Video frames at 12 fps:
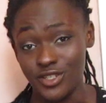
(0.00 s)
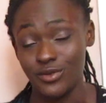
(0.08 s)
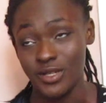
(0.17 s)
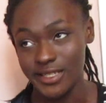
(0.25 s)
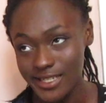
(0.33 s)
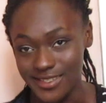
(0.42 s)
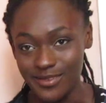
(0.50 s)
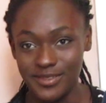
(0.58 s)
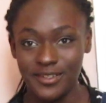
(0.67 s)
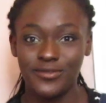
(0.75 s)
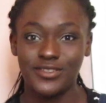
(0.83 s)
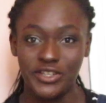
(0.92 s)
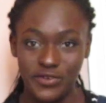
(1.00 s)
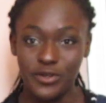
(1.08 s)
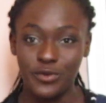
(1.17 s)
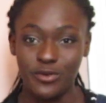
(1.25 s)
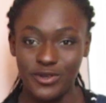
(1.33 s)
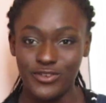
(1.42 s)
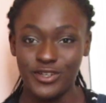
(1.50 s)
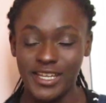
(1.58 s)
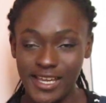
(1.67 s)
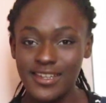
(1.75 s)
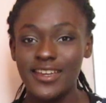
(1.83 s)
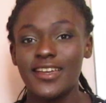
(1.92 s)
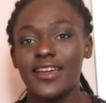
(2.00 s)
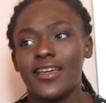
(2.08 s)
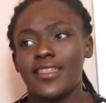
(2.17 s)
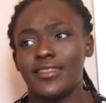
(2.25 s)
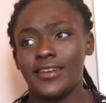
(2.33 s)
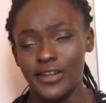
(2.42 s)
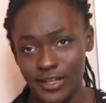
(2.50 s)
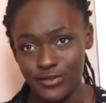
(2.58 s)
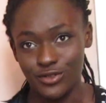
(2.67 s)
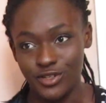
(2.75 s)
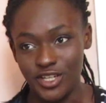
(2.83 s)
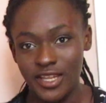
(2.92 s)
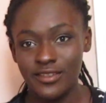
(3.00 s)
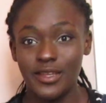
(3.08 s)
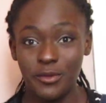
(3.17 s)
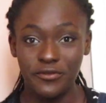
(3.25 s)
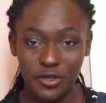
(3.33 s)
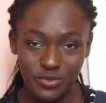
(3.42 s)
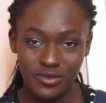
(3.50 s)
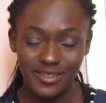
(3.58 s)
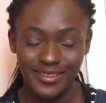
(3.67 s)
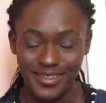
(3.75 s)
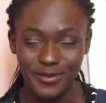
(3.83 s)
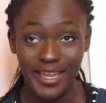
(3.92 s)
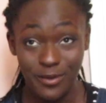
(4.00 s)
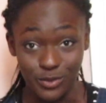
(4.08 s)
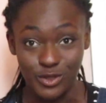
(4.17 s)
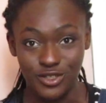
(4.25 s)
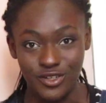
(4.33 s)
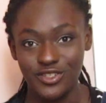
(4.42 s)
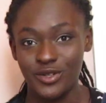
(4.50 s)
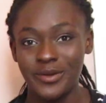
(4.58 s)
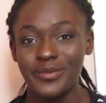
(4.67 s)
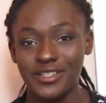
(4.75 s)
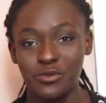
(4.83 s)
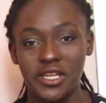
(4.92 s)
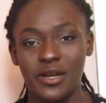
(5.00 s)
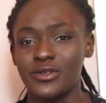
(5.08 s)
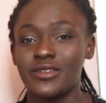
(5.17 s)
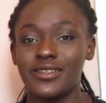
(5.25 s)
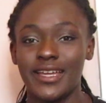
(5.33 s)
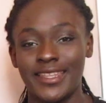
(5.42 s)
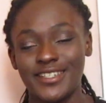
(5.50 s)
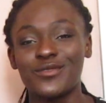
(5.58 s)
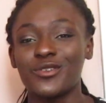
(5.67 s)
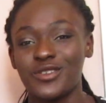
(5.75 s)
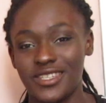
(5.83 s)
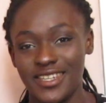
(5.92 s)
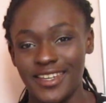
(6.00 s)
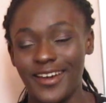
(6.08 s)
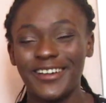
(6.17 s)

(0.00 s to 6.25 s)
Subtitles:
so I deleted some stuff, started filming on my phone again, then it ran out of storage again, then my camera was charged, so I went back to my camera, and that is what you're seeing now.